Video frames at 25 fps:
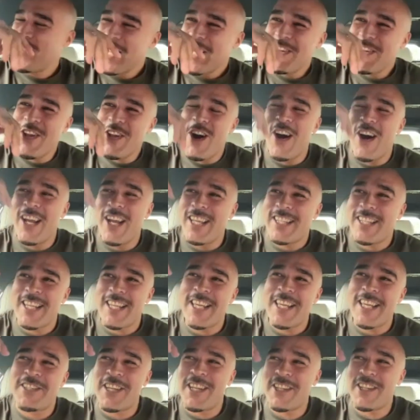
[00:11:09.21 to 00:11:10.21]
No, it's
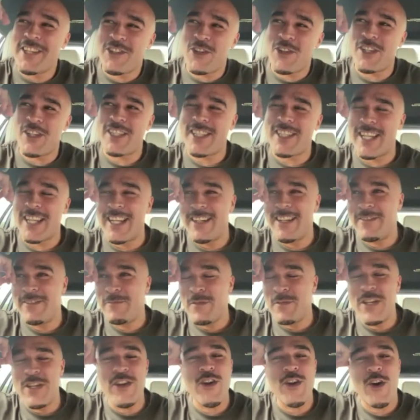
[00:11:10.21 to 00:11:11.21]
interesting.
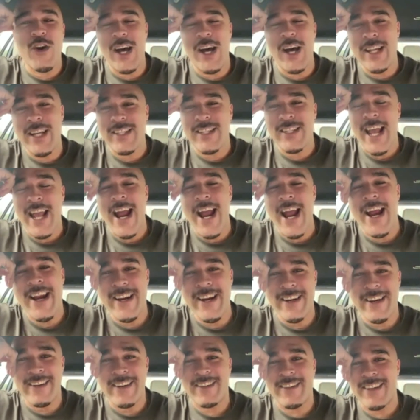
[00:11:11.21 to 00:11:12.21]
It's
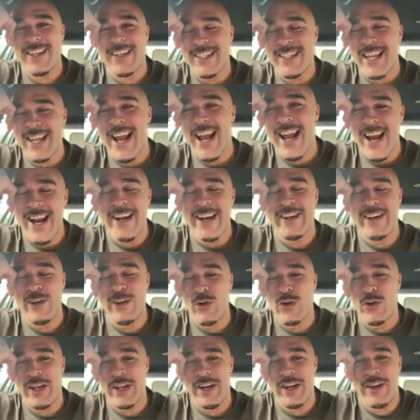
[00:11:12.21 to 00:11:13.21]
hard. It's hard
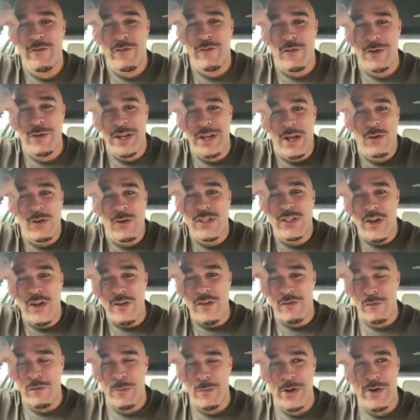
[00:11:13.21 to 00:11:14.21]
looking in from the outside. If
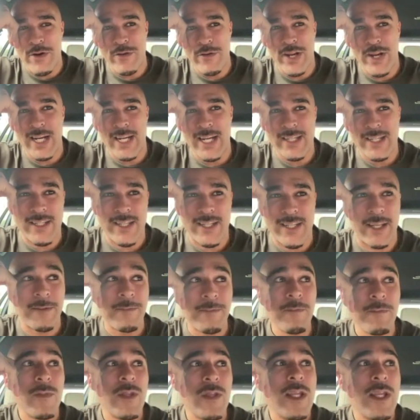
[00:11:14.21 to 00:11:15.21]
you're being realistic,
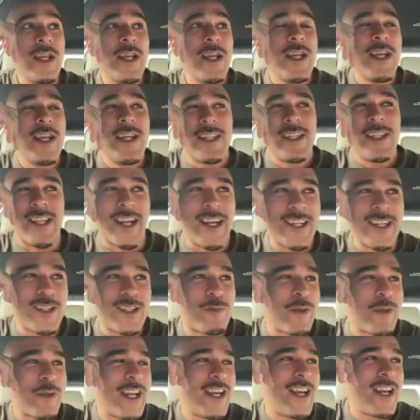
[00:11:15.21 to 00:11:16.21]
there's
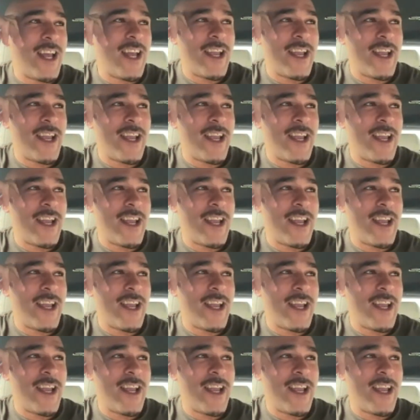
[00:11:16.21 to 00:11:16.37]
been